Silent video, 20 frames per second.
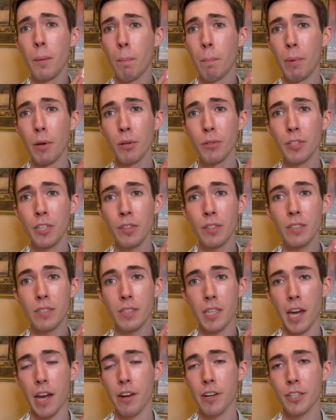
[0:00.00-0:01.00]
building these
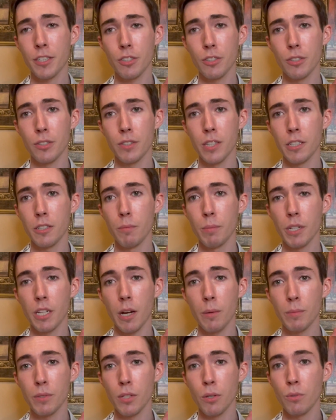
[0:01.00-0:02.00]
characters that you
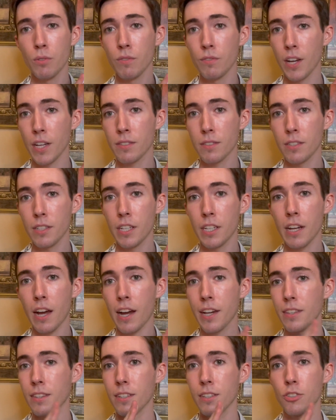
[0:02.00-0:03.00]
become so invested in.
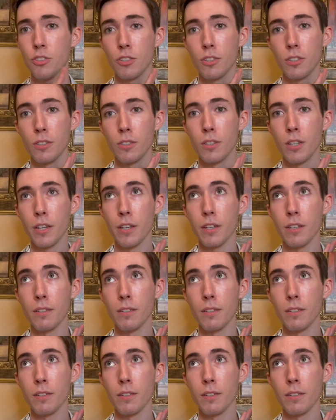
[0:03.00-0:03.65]
I think she